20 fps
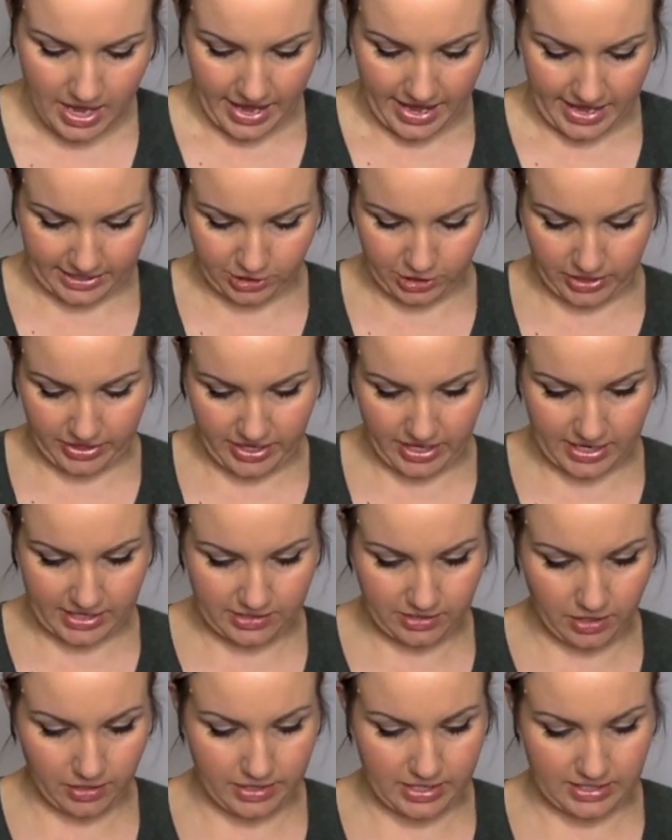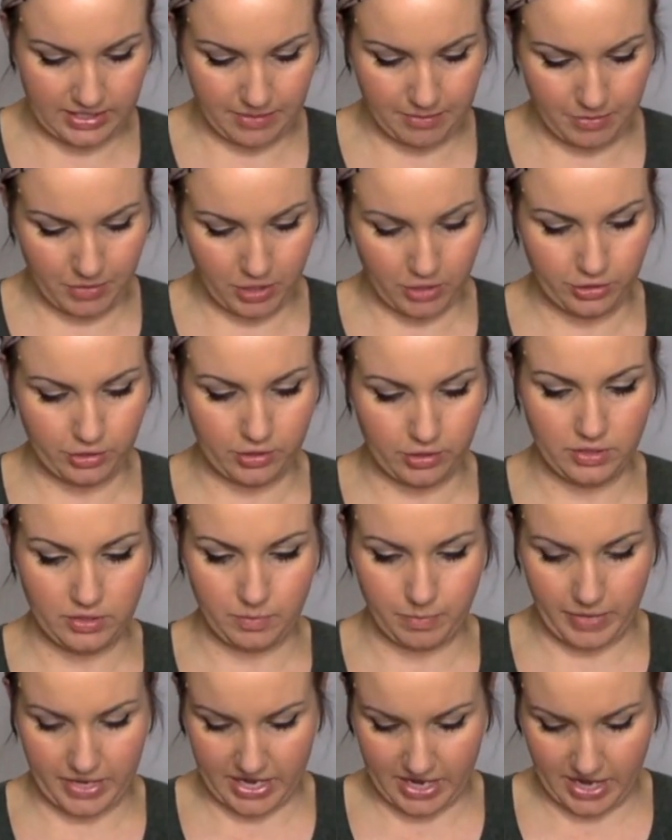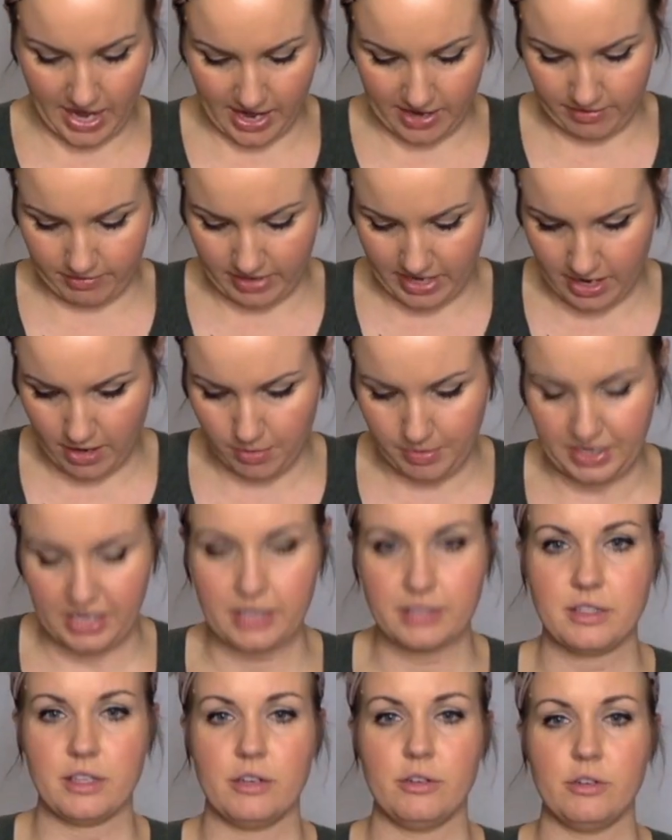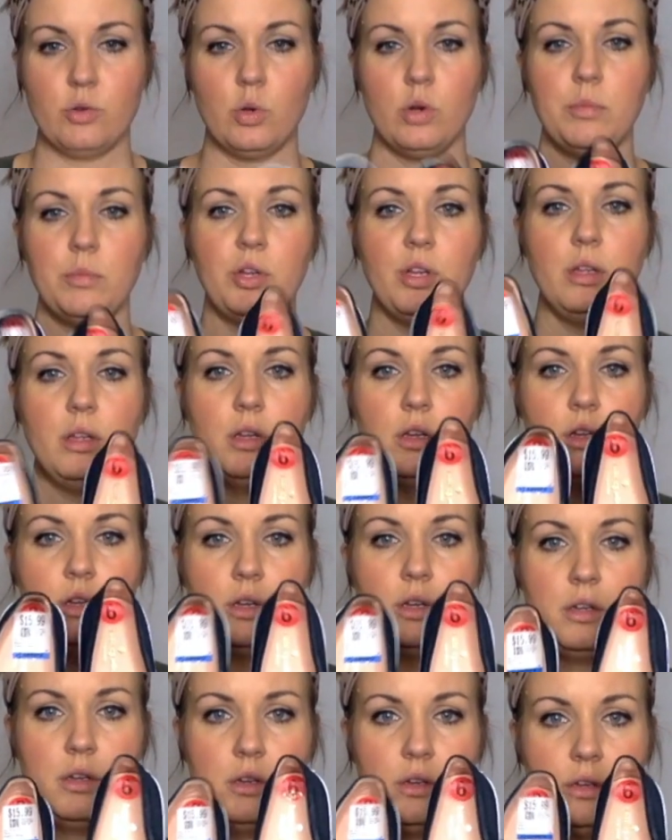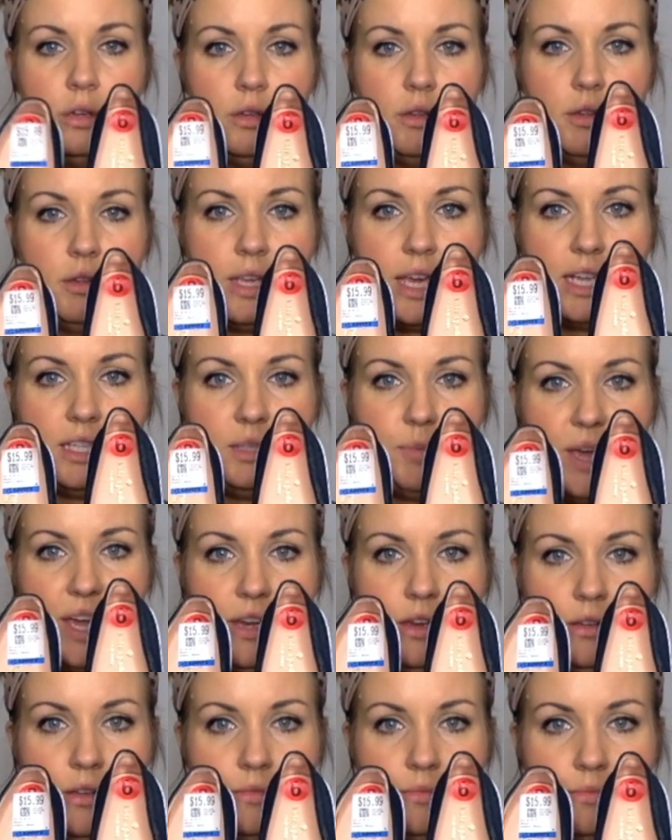I actually think I saw these at Marshall's, but I don't care because they're adorable. Kate Spade.